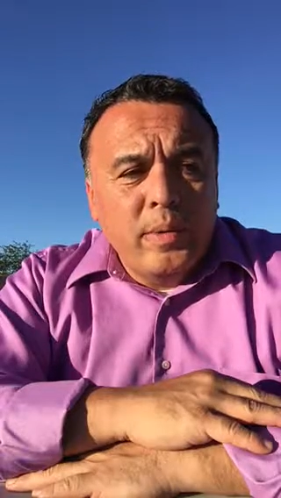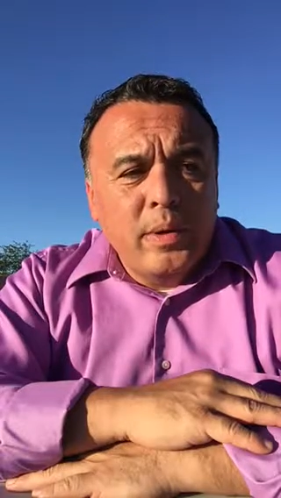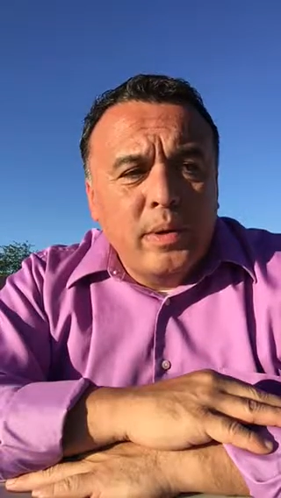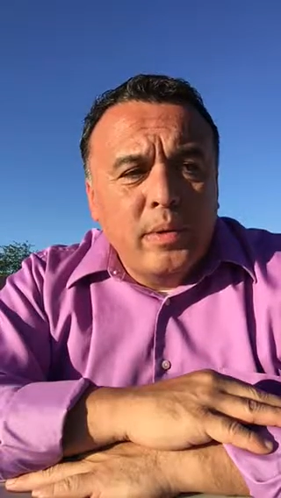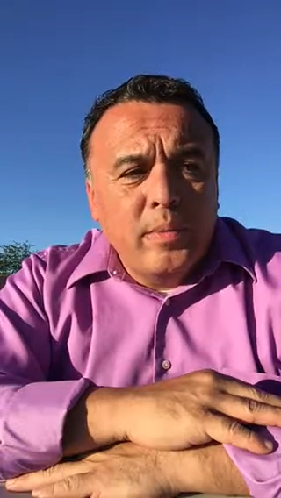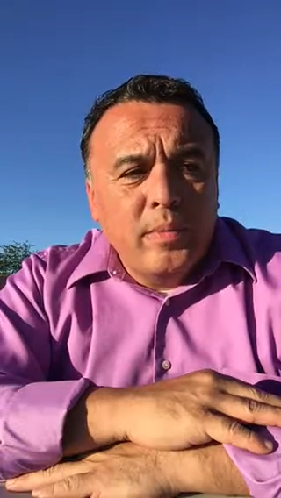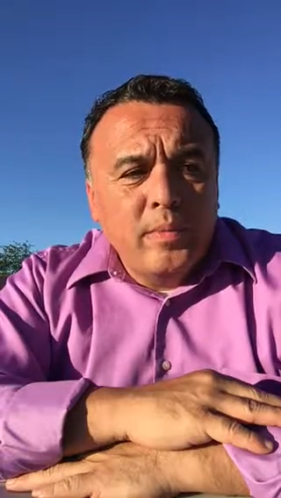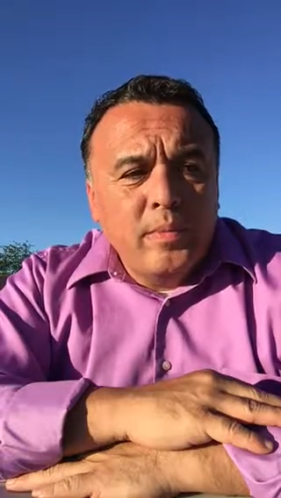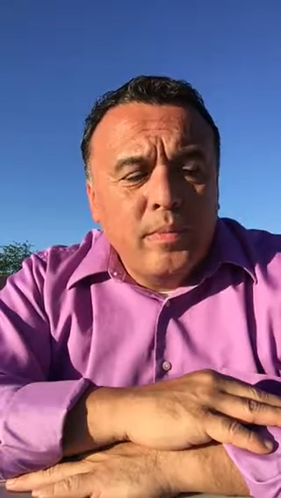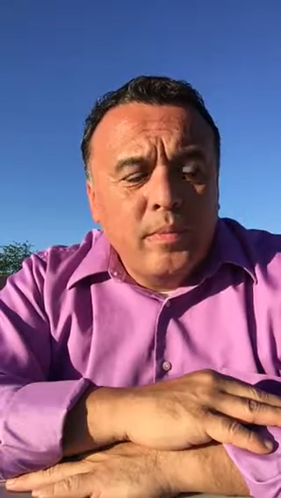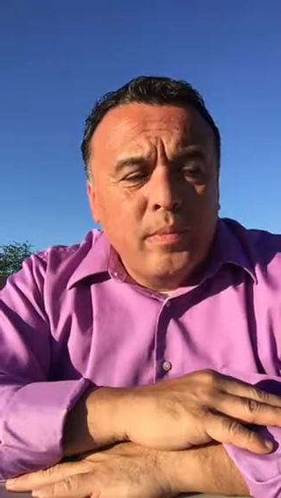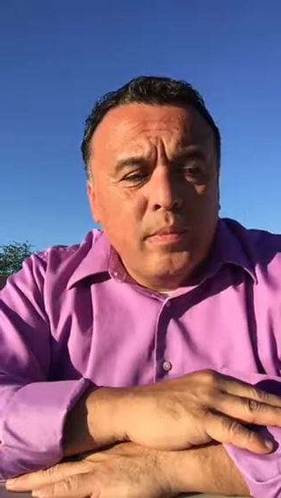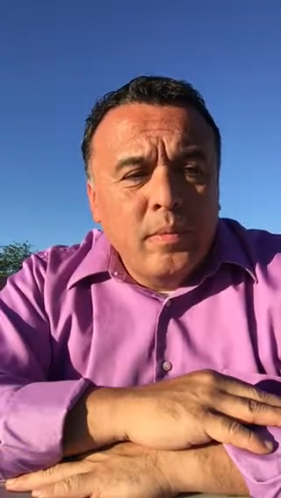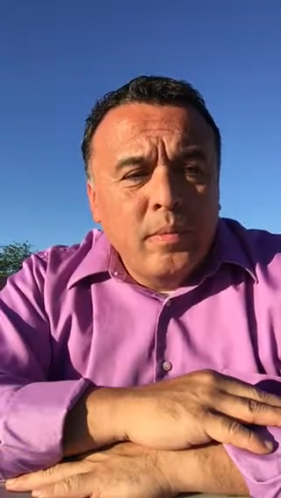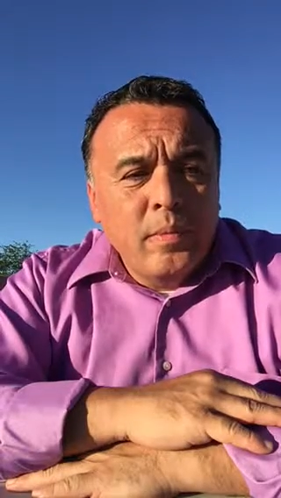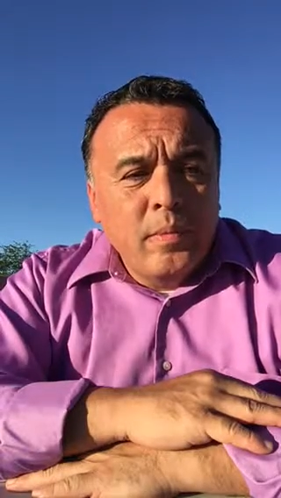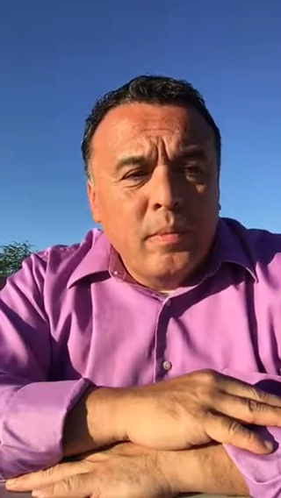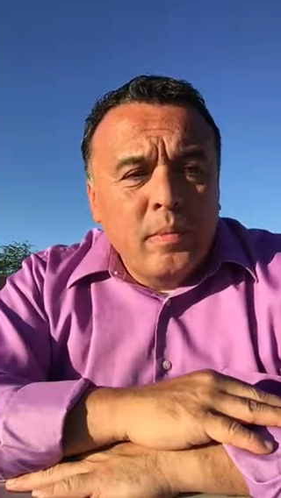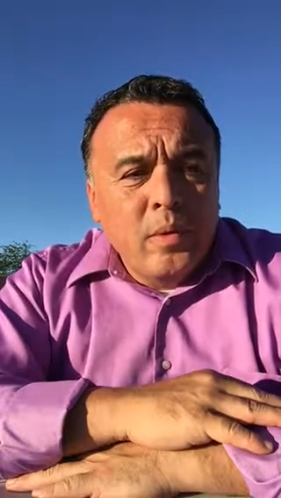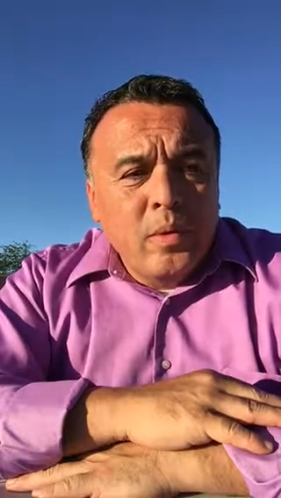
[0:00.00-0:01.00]
up
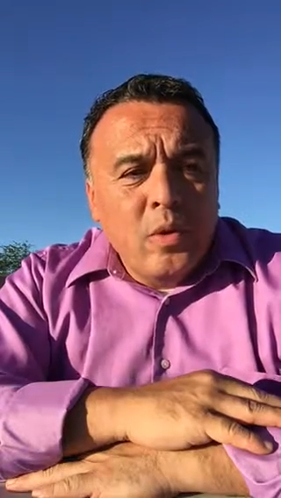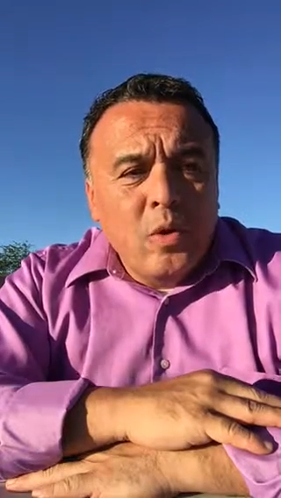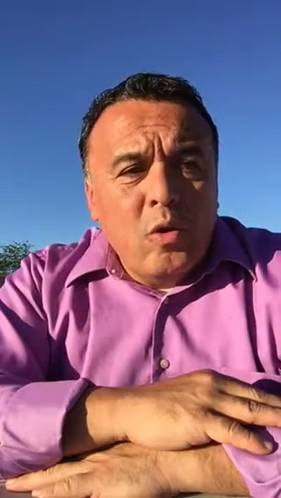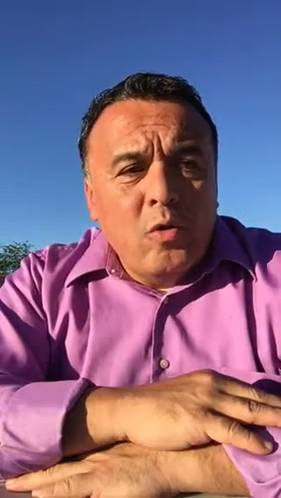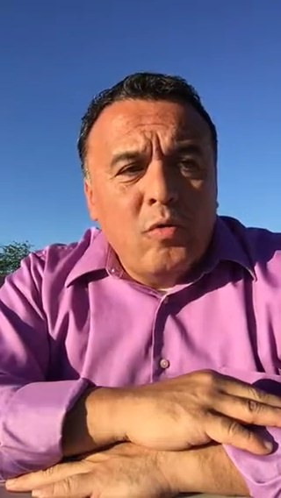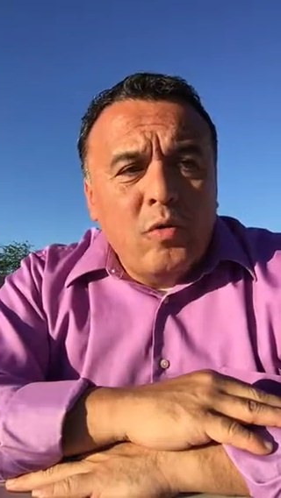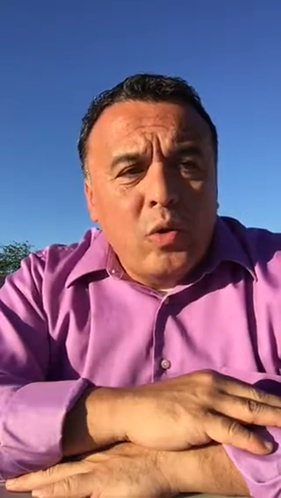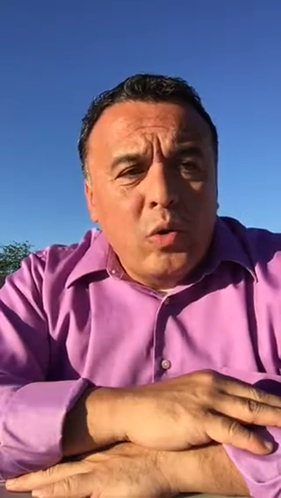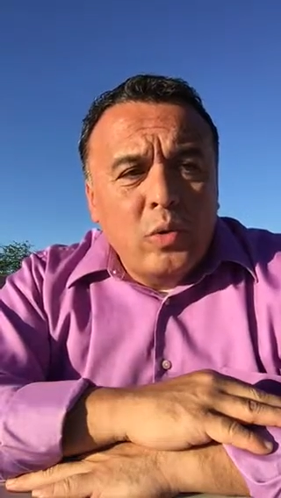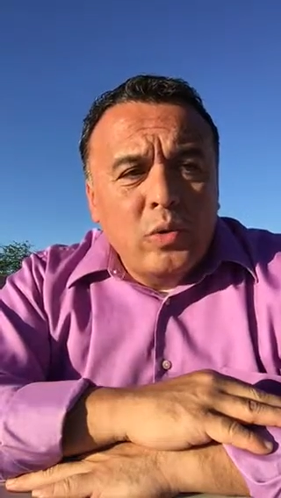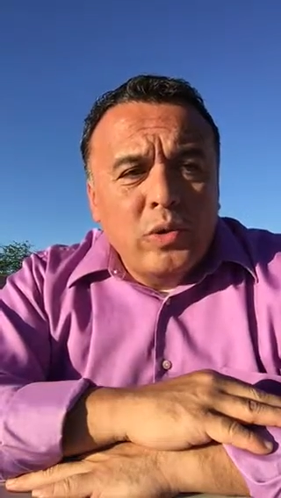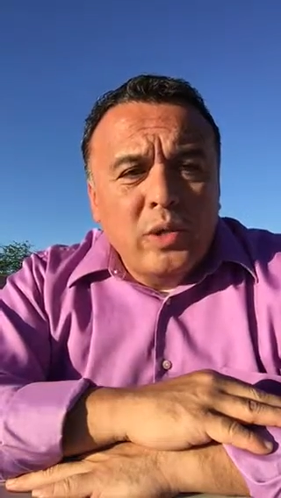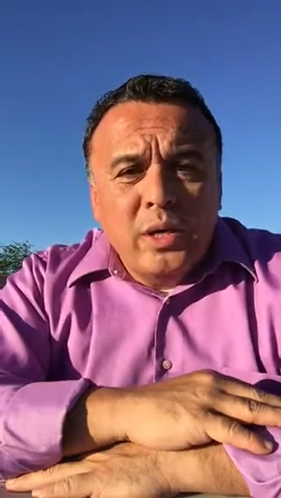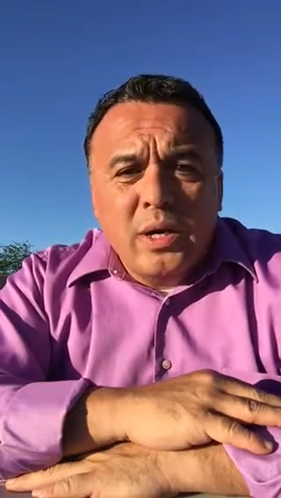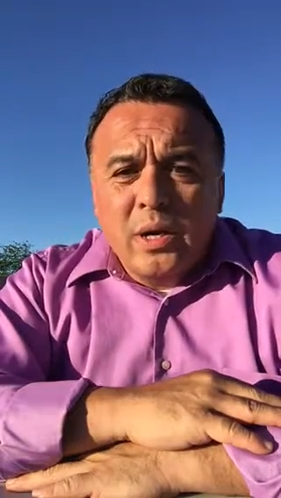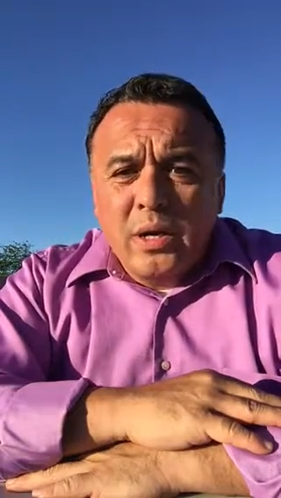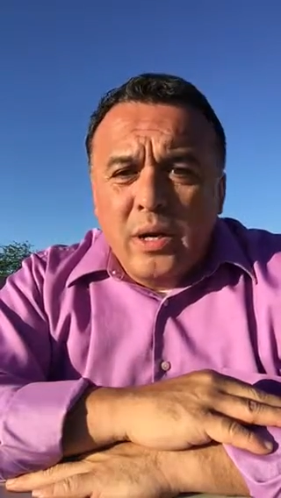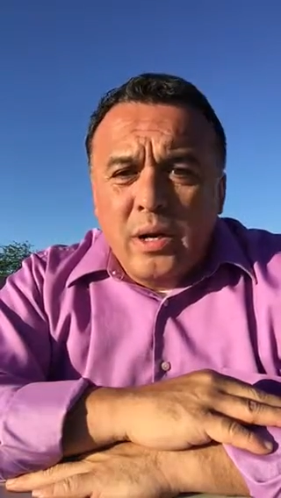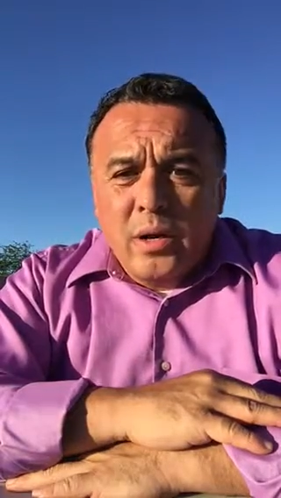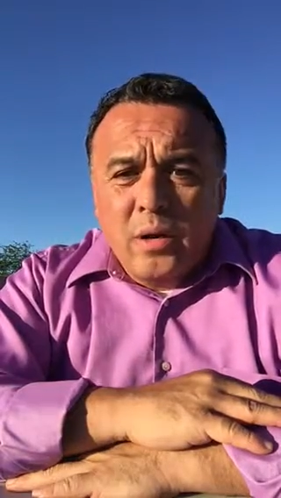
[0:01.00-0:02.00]

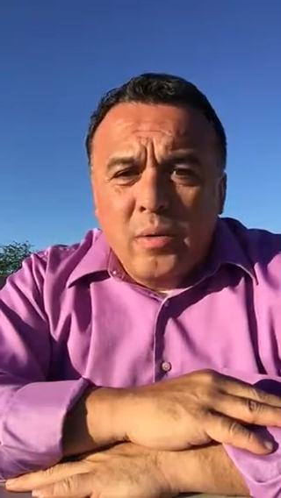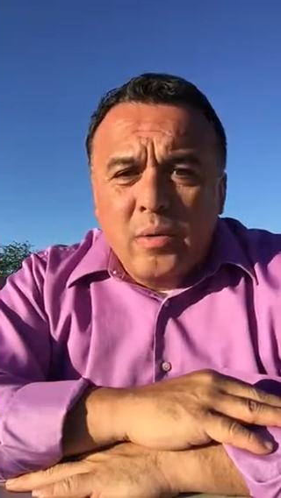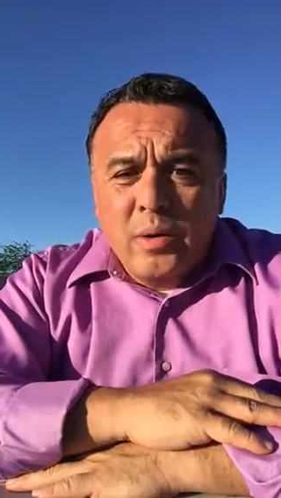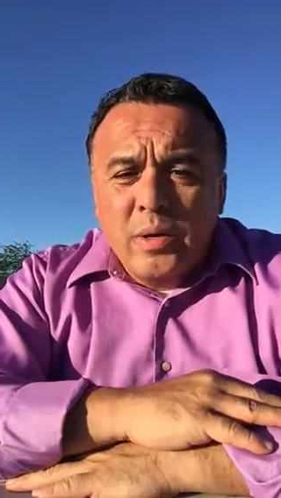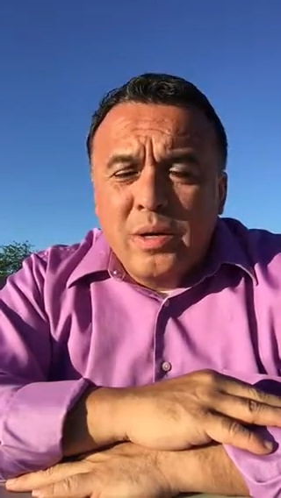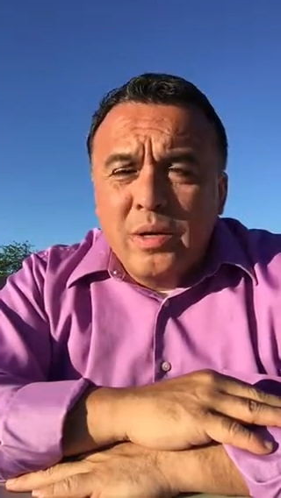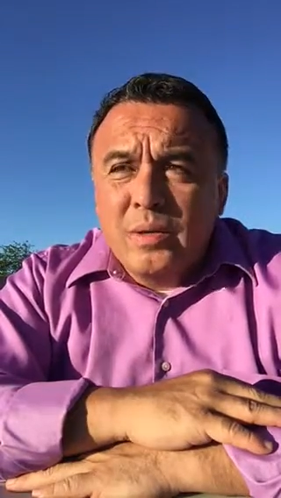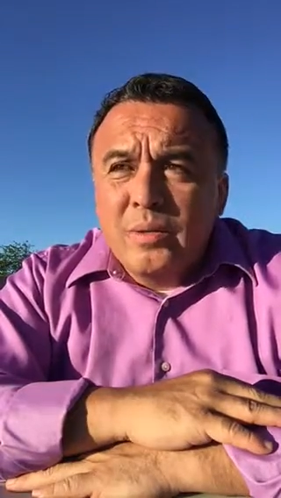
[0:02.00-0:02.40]
overdosing on heroin,